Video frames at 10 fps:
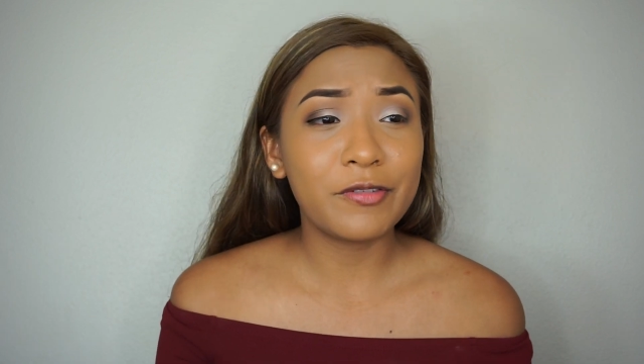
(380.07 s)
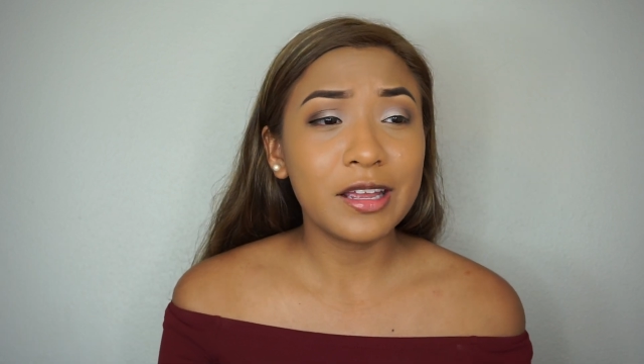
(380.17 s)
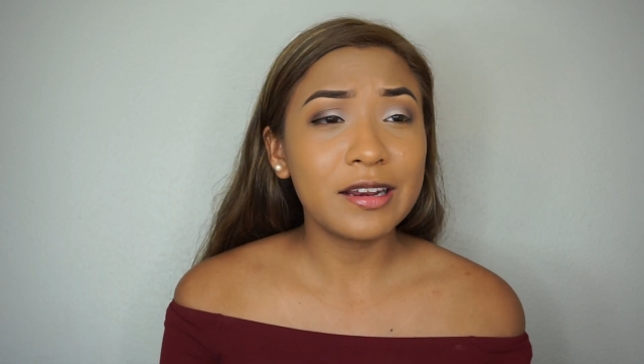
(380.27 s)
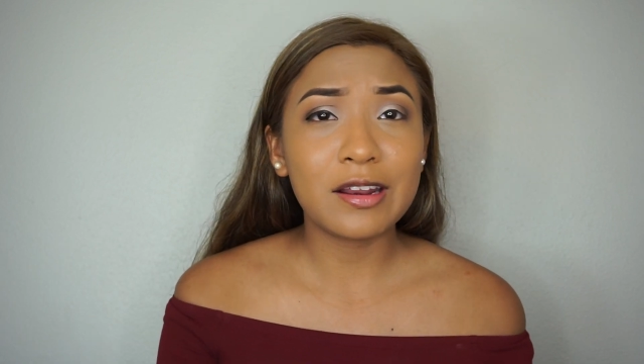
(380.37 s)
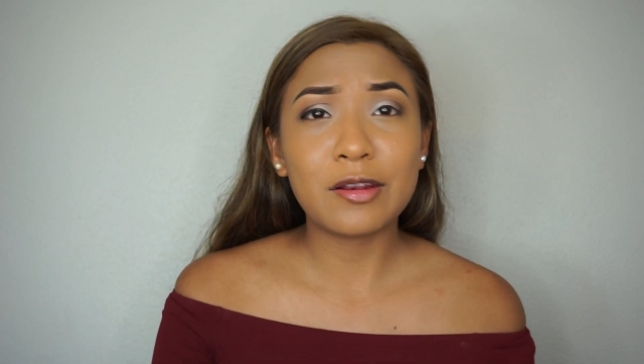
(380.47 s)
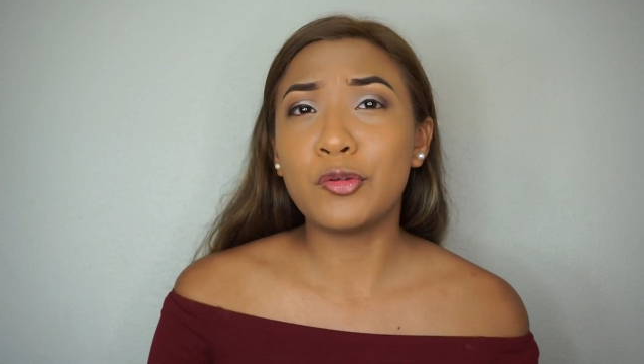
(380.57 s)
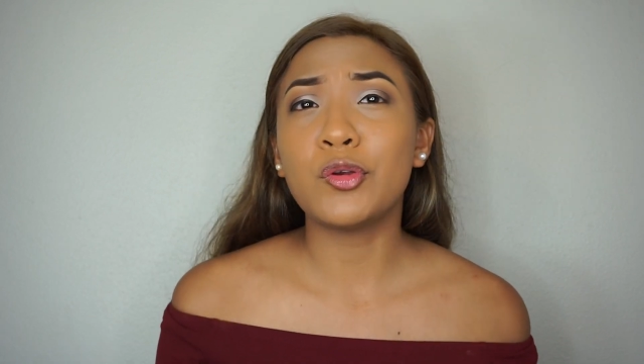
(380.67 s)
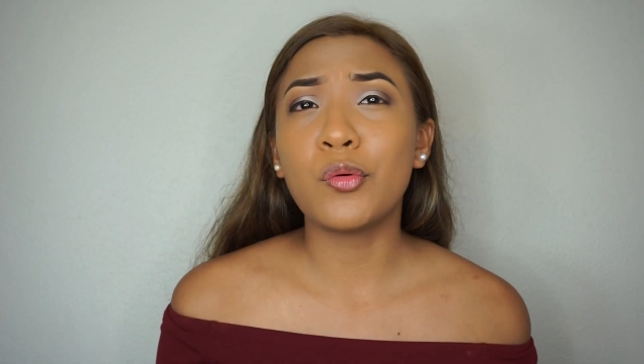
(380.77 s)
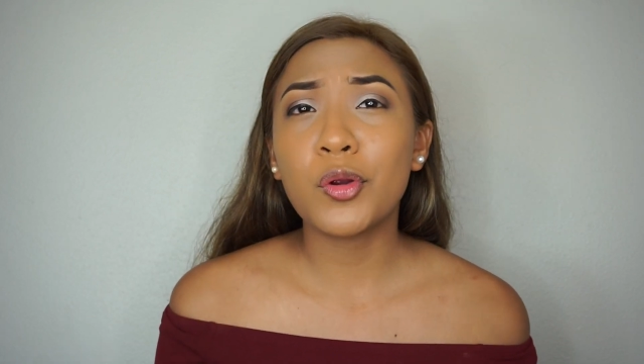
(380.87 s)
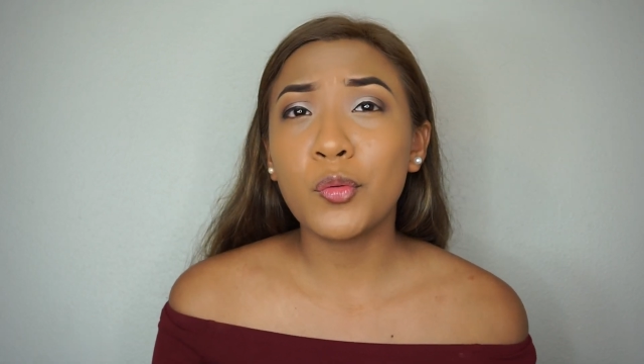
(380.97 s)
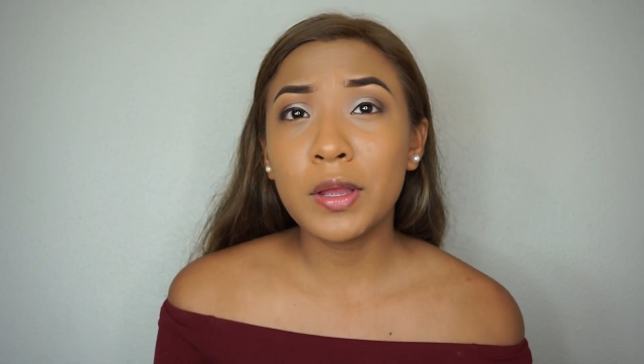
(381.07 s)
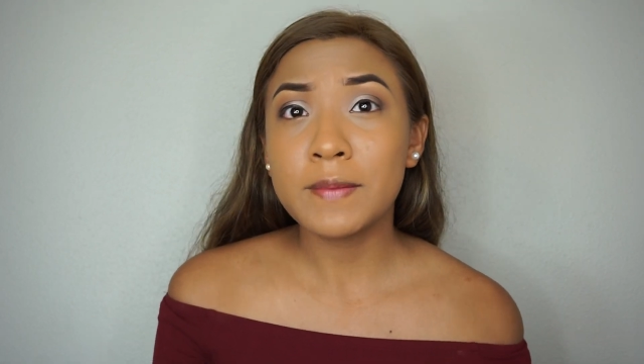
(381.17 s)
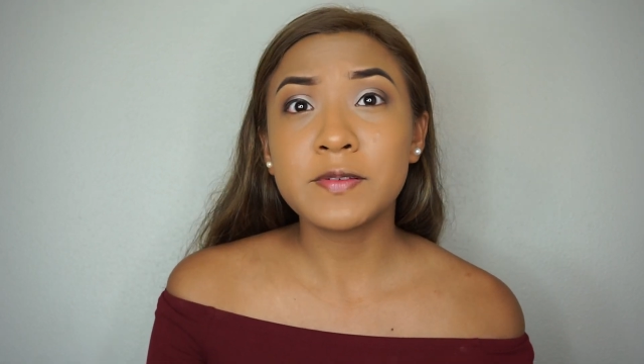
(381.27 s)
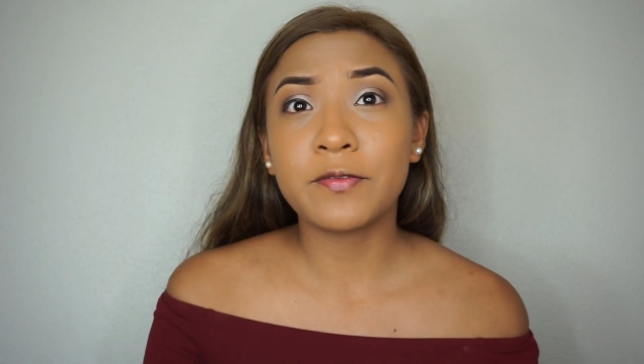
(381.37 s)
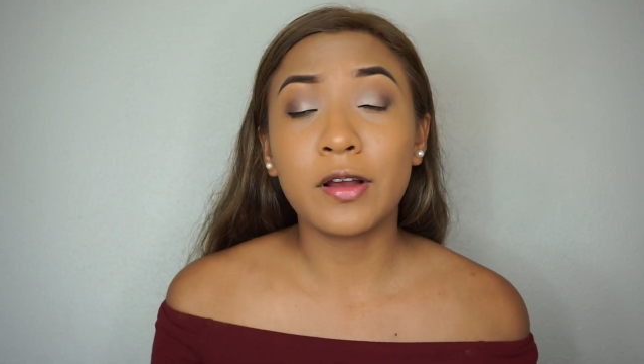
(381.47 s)
freaking New York, who
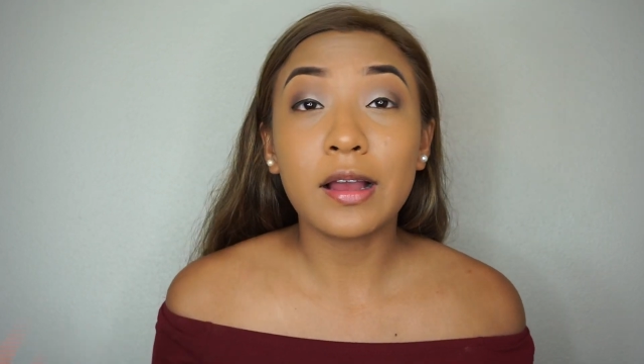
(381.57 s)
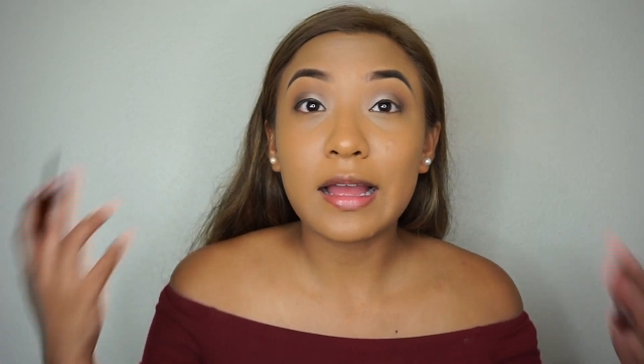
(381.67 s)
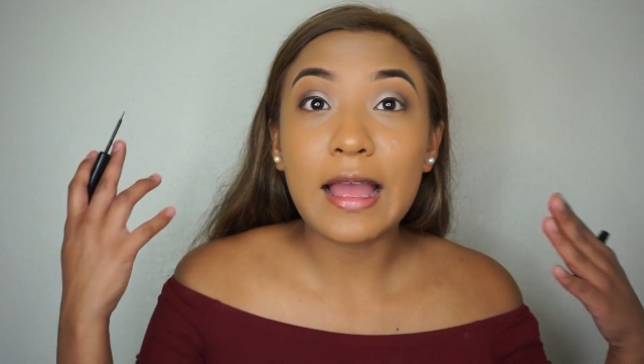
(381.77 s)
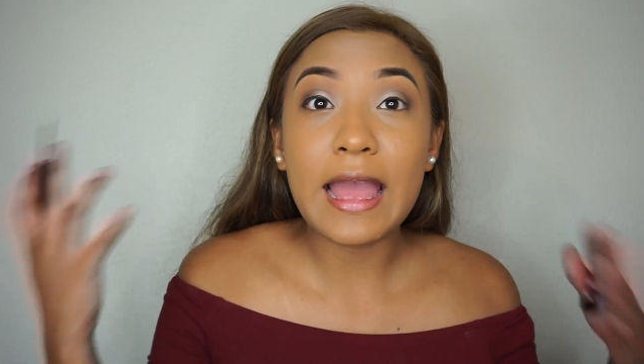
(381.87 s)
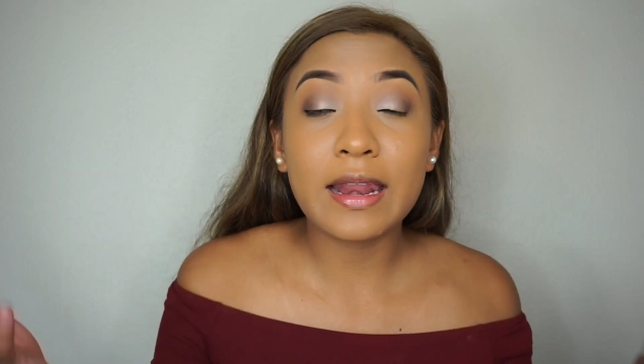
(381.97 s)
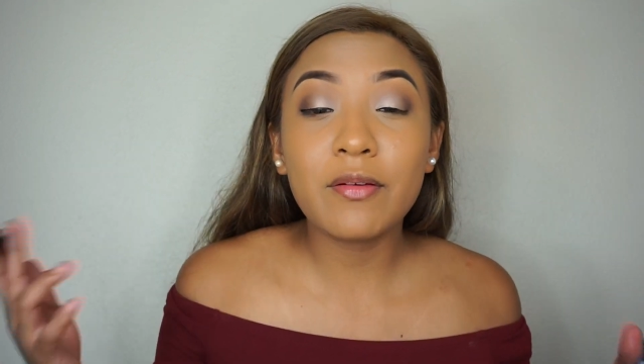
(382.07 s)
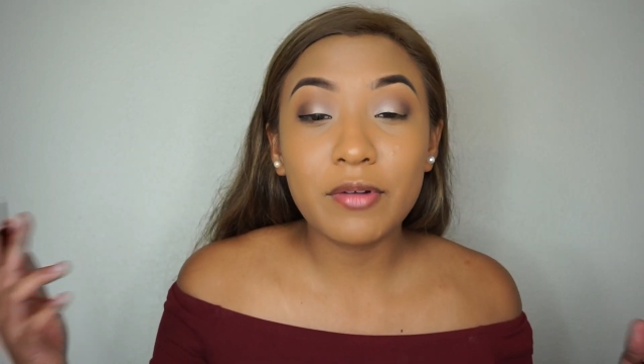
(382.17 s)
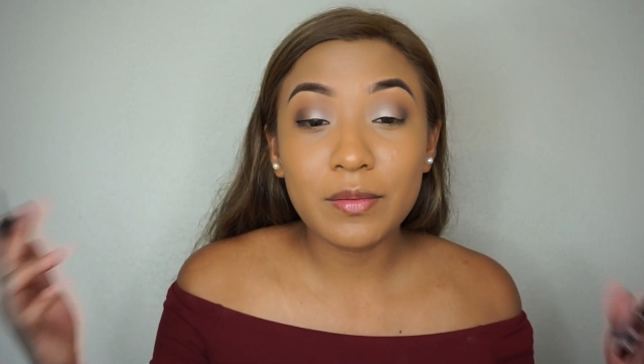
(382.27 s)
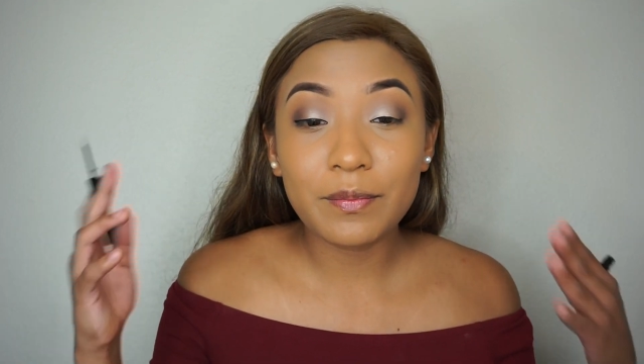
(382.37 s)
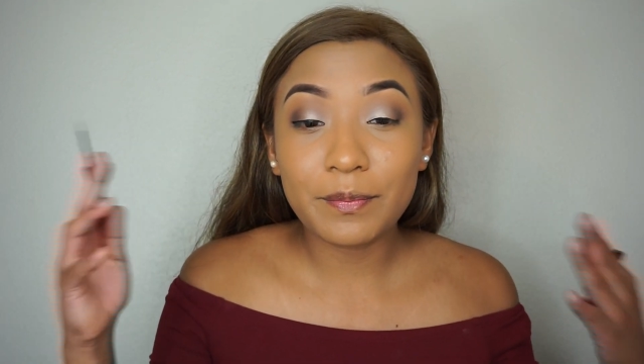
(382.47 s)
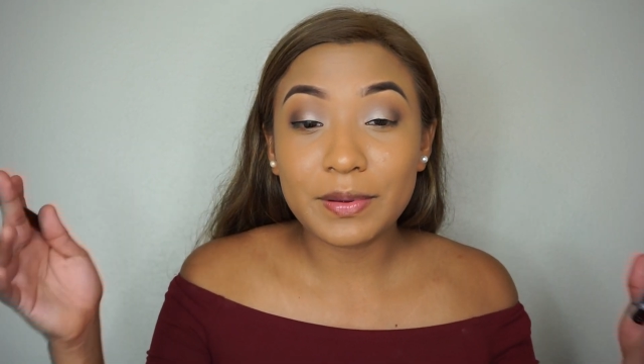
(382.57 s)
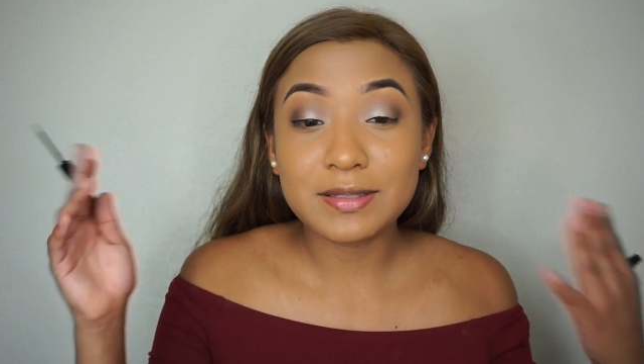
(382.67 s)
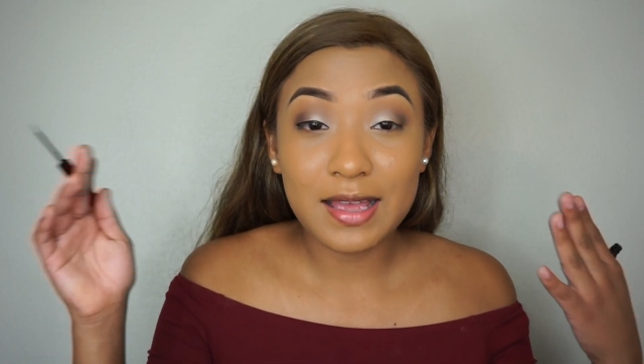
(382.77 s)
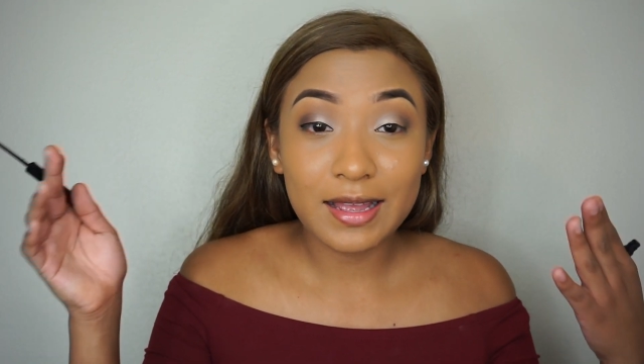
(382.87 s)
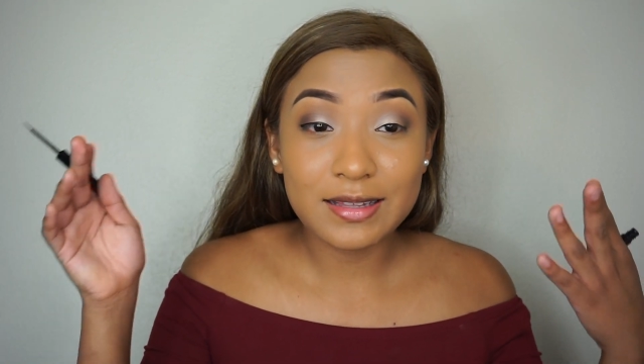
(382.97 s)
gives a fuck, anywhere
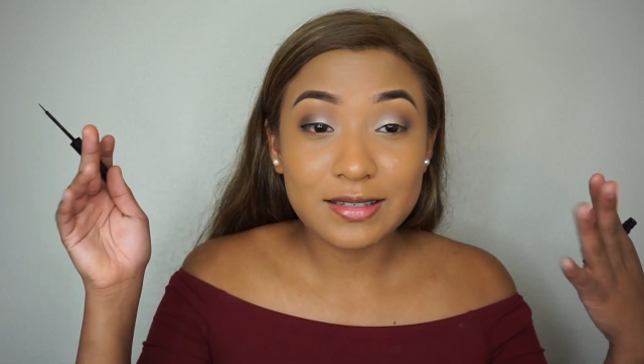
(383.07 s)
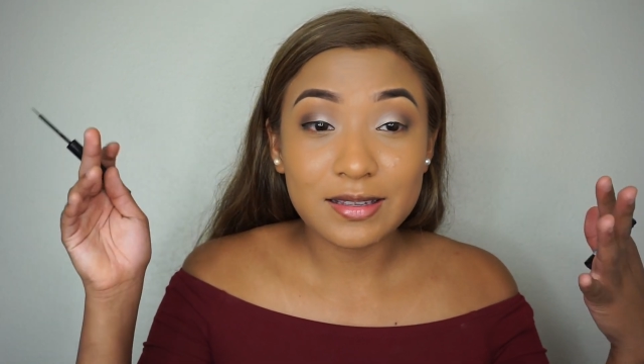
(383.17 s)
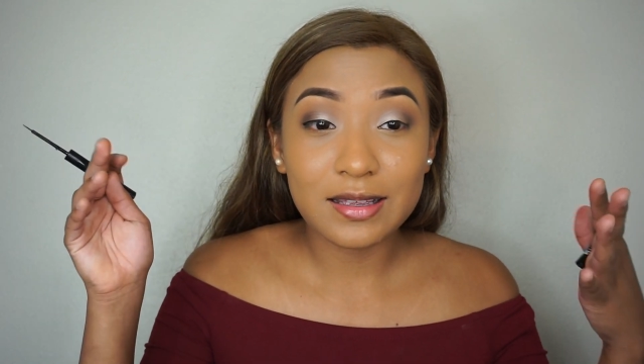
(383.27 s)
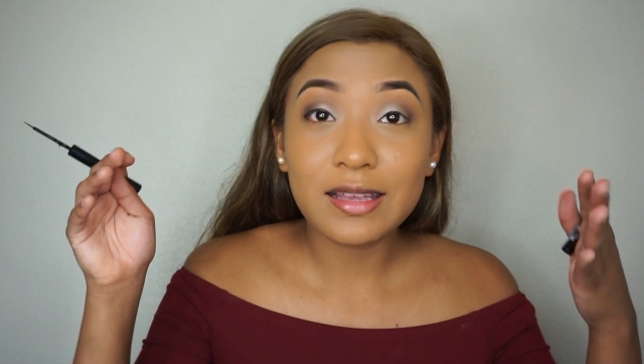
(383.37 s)
besides